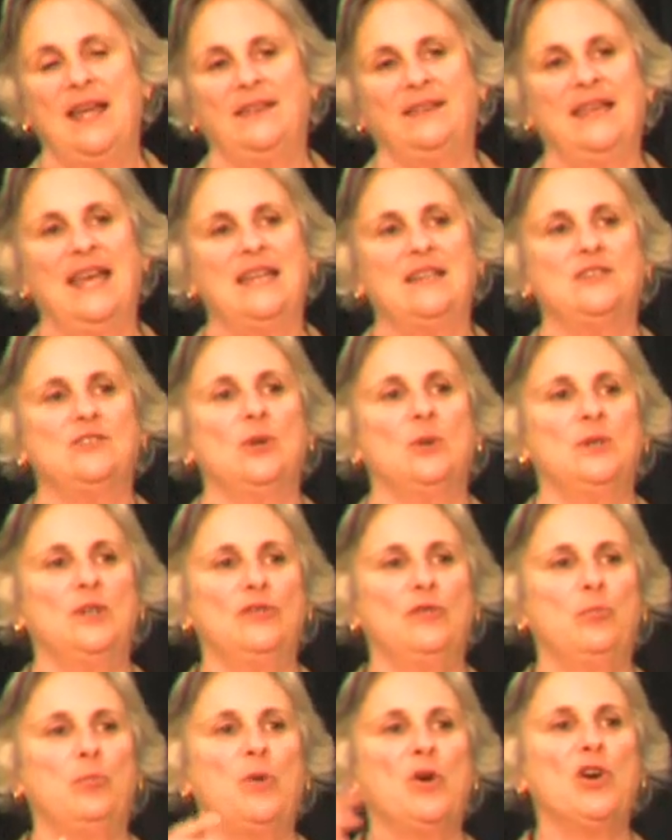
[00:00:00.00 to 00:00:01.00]
that sort
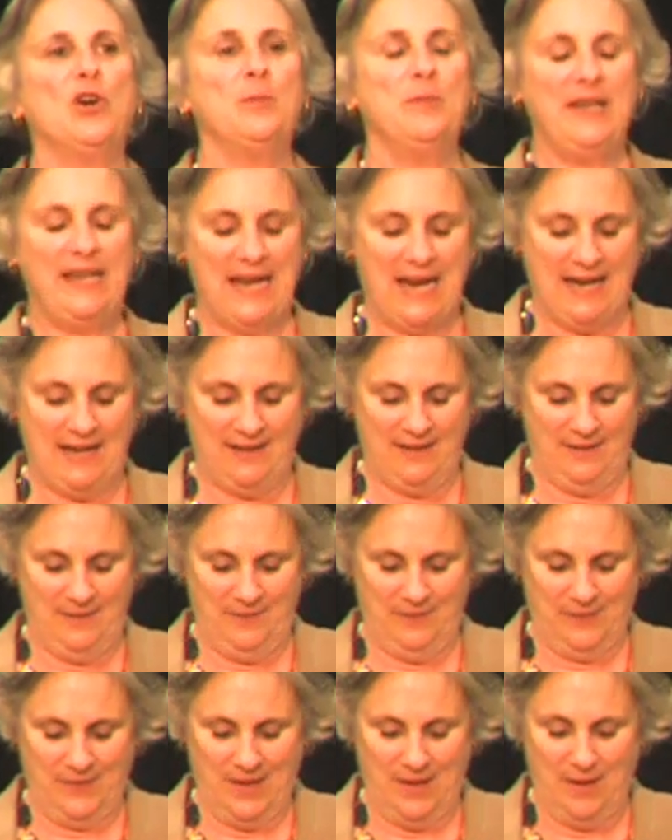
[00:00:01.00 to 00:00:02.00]
of permeate
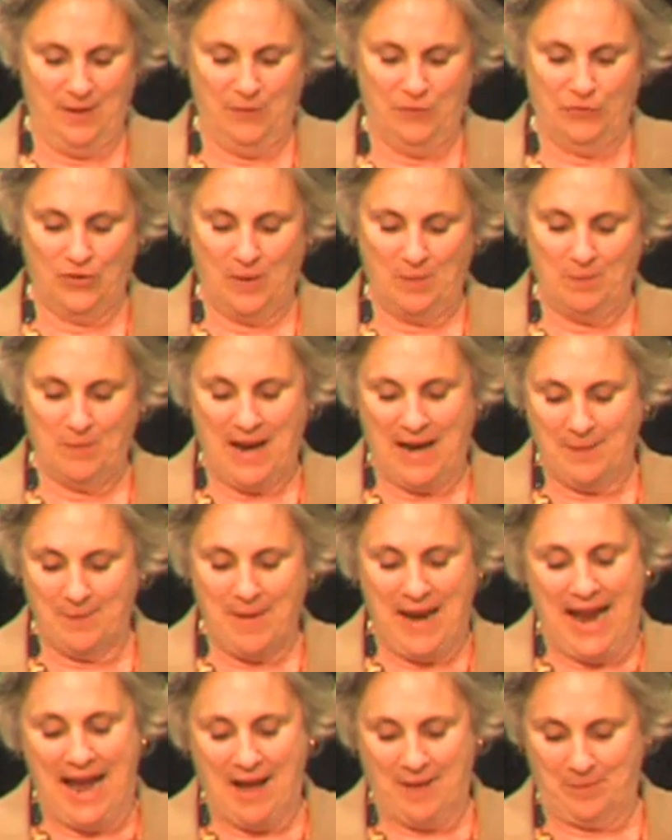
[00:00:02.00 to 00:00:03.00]
from my
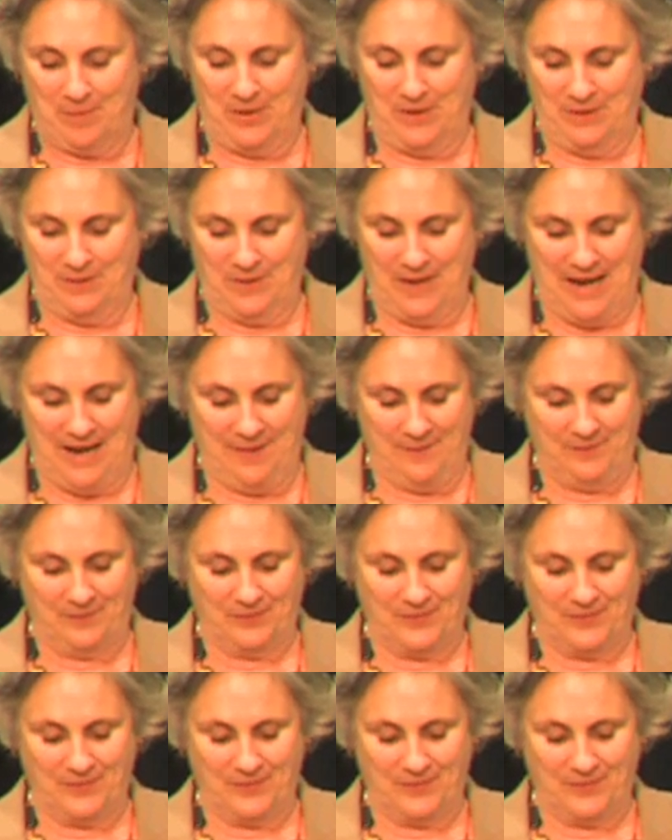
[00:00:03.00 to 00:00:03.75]
map, okay?